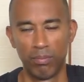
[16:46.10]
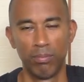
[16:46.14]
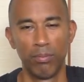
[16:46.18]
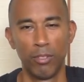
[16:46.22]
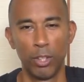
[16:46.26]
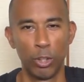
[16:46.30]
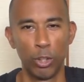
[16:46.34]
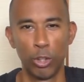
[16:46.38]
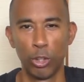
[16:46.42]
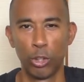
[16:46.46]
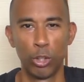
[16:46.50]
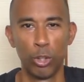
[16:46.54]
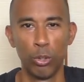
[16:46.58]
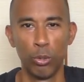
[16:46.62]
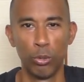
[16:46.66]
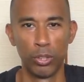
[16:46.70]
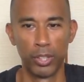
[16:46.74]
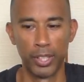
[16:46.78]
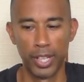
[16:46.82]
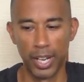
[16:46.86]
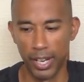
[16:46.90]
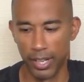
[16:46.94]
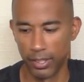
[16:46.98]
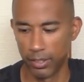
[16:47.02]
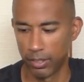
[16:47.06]
They're just shoes,
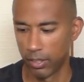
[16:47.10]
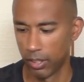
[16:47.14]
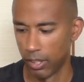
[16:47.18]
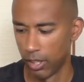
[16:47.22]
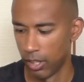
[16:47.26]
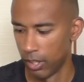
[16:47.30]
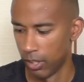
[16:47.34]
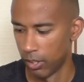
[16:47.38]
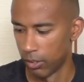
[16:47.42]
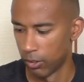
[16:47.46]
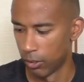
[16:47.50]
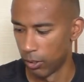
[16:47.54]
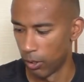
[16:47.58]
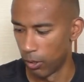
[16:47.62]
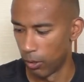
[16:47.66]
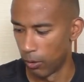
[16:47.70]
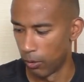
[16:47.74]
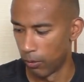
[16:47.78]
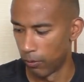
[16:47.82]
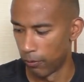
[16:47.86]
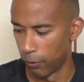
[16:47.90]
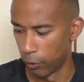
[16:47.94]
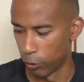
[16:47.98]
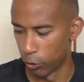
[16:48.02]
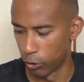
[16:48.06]
guys.
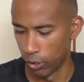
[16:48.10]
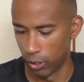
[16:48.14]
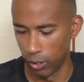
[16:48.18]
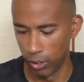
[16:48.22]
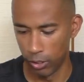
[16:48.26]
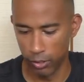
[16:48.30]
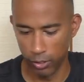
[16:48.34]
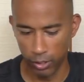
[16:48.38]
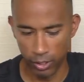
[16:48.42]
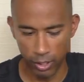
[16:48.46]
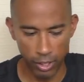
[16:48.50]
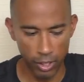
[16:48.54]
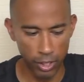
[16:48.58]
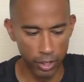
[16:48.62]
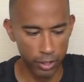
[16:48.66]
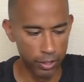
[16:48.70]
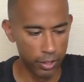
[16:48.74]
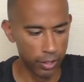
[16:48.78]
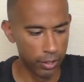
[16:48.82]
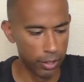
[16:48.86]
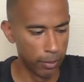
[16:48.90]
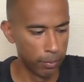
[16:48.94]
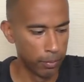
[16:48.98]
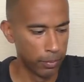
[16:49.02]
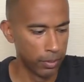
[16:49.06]
So for sure, you're
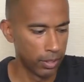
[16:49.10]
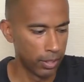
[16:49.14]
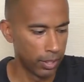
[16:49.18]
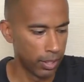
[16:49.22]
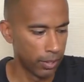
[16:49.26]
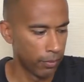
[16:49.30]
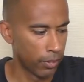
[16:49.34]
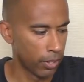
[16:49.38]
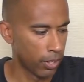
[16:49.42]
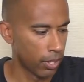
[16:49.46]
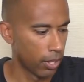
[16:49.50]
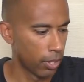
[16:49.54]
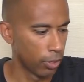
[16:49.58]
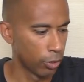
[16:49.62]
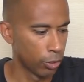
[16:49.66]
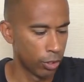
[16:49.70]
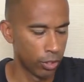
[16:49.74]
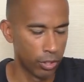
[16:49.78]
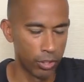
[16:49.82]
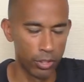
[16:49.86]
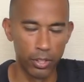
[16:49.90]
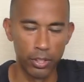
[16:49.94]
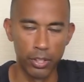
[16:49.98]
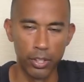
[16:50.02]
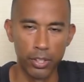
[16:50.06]
into them, love the
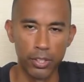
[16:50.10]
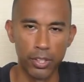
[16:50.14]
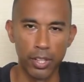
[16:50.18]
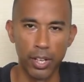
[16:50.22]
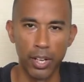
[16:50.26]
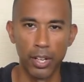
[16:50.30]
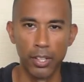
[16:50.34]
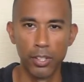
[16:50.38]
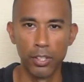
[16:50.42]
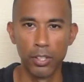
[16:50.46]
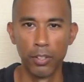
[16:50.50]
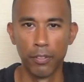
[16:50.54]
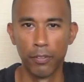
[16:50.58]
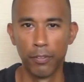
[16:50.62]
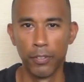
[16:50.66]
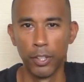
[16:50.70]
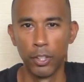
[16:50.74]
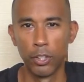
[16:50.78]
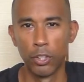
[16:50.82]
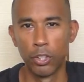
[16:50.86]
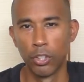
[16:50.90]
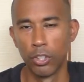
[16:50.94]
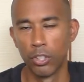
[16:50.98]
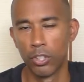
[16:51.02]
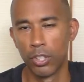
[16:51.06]
culture, the designs, the
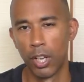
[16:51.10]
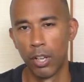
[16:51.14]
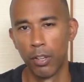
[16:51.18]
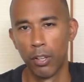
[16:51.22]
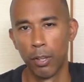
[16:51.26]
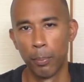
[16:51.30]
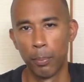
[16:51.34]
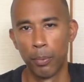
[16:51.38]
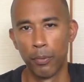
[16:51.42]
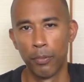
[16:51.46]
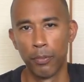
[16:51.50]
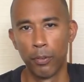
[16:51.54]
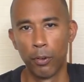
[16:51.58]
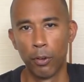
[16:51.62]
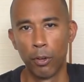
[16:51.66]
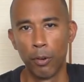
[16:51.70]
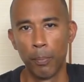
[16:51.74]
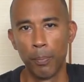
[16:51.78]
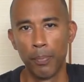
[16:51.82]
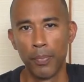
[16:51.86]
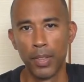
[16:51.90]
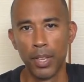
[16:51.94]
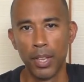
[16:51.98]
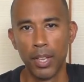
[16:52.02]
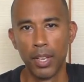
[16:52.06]
features, how they
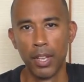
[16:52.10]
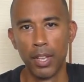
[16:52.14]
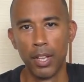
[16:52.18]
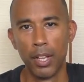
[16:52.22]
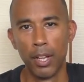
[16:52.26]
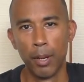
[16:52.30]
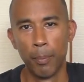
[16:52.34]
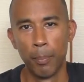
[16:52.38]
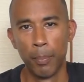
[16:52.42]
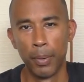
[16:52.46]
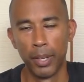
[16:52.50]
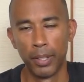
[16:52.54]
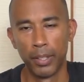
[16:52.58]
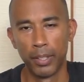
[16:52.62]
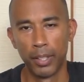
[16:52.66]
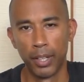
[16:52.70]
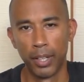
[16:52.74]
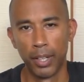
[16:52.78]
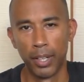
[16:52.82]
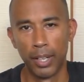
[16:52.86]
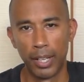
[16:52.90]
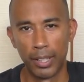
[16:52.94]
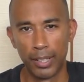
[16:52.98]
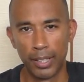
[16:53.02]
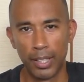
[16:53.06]
perform. But
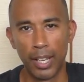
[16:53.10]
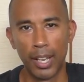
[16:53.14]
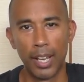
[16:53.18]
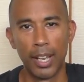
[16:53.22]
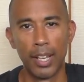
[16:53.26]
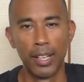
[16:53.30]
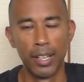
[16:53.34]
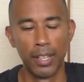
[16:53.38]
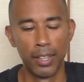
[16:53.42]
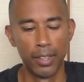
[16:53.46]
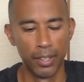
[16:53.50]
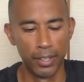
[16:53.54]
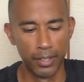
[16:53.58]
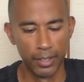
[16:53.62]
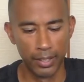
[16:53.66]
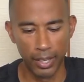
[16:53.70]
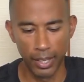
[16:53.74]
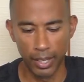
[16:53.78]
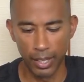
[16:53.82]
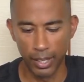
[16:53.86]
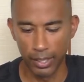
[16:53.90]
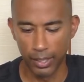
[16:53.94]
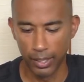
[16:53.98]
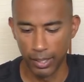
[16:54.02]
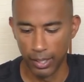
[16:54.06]
at the end of the
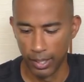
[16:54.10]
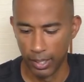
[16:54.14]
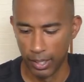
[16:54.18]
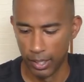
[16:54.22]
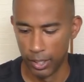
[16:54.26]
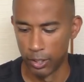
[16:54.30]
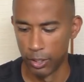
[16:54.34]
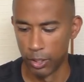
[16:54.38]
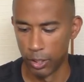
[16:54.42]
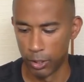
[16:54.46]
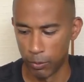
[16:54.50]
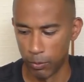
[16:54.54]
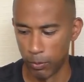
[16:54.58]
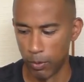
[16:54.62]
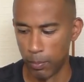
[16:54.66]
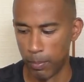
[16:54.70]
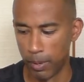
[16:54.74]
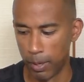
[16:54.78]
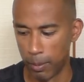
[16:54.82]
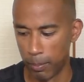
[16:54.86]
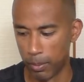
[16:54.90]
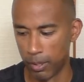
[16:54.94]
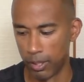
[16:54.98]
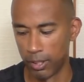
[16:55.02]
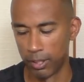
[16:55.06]
day, just
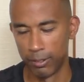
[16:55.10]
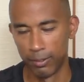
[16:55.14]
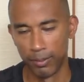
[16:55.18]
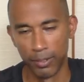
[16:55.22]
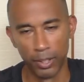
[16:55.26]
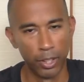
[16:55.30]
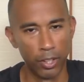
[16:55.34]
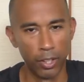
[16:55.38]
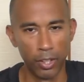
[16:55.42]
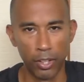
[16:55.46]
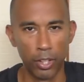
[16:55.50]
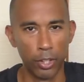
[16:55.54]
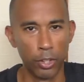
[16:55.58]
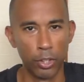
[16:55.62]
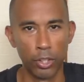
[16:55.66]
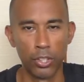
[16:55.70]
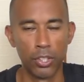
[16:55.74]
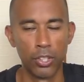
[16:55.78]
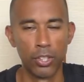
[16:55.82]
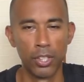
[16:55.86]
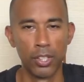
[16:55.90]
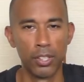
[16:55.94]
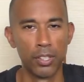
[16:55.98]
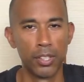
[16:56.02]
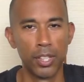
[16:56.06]
remember, they're
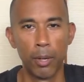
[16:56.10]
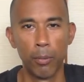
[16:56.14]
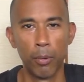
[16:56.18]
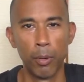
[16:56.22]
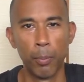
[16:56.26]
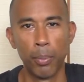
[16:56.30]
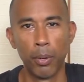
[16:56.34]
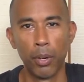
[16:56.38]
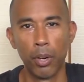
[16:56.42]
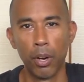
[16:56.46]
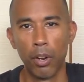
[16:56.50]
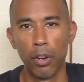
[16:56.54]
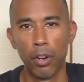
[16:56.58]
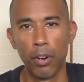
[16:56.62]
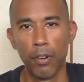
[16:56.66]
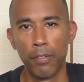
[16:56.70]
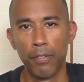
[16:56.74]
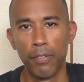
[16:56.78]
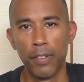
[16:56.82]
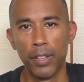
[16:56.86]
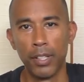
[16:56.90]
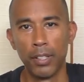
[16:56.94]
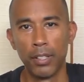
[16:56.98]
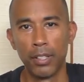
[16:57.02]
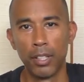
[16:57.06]
just things that we put on our
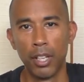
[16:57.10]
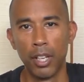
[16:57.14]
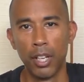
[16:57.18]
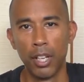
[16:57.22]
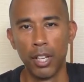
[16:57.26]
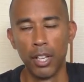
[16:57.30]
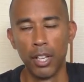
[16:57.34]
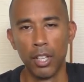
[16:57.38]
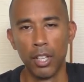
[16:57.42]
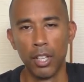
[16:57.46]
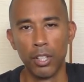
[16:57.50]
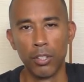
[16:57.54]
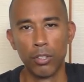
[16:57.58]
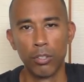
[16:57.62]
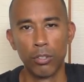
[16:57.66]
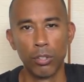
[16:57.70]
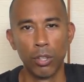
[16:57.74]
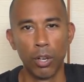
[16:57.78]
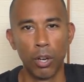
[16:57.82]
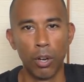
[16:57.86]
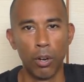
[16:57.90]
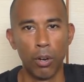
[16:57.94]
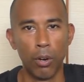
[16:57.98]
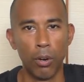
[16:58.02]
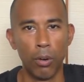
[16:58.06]
feet.
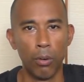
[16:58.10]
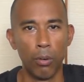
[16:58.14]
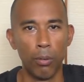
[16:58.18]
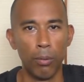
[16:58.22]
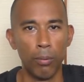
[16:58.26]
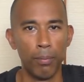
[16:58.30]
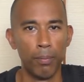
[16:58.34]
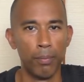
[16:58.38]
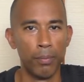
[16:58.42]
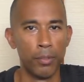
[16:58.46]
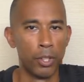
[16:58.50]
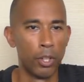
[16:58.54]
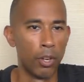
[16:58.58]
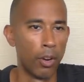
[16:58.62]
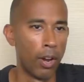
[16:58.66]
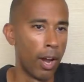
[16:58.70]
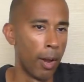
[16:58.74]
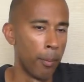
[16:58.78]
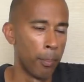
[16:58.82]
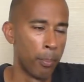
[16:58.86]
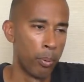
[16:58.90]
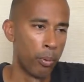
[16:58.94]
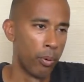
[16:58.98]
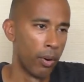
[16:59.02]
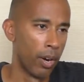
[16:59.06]
So,
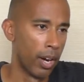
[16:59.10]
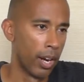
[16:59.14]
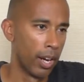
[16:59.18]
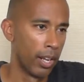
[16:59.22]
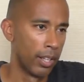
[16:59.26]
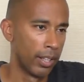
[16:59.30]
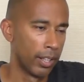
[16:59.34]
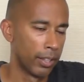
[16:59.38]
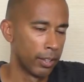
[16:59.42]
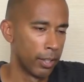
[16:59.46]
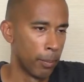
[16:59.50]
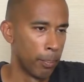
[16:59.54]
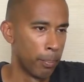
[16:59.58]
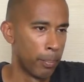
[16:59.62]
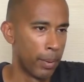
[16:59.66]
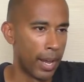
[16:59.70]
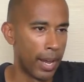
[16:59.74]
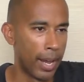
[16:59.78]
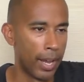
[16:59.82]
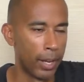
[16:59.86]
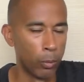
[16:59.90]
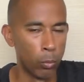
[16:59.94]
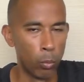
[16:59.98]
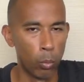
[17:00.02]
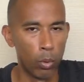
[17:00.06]
I pray, like the
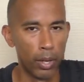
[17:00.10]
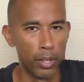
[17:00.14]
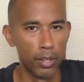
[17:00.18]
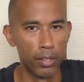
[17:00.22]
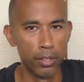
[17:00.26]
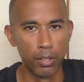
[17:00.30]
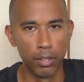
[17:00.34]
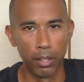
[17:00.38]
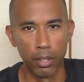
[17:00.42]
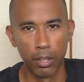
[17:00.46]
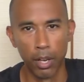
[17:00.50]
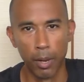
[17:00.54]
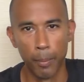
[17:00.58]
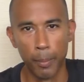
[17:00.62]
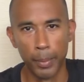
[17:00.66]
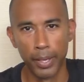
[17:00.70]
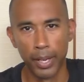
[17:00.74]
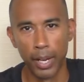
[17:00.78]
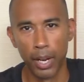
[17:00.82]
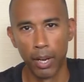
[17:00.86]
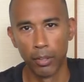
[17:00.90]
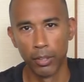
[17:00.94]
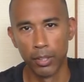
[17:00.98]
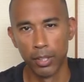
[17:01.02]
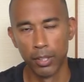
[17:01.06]
band ones are coming
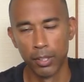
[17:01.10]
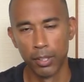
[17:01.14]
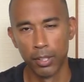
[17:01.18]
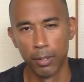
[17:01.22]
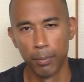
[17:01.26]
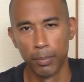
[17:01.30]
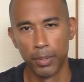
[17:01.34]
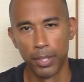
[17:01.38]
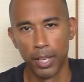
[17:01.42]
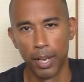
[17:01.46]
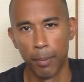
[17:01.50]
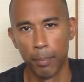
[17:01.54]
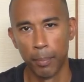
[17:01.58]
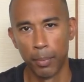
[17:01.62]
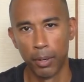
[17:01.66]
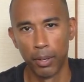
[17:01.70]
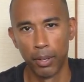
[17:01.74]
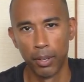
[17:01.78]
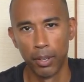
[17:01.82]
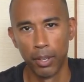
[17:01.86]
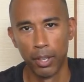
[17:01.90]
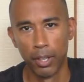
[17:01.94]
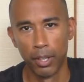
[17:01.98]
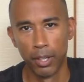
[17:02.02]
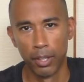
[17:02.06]
out in
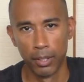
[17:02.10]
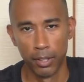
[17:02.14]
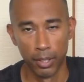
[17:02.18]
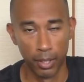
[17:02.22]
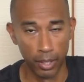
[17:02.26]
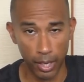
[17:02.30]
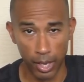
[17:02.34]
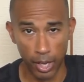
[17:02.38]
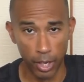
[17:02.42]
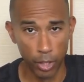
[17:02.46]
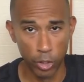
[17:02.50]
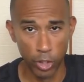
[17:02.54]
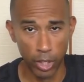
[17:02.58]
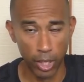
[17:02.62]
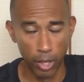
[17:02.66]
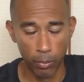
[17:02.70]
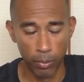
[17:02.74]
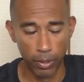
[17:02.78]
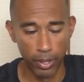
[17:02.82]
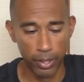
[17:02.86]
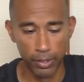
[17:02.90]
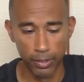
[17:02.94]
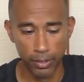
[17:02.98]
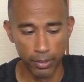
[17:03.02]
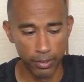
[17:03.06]
September, the AJ
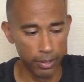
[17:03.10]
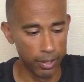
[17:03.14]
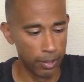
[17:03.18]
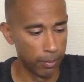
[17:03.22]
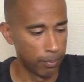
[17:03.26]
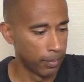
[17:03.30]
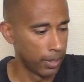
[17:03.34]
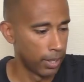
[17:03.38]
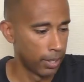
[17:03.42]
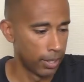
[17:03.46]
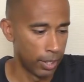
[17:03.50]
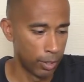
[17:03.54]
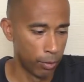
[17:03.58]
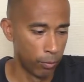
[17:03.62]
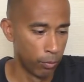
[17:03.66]
ones. Man, I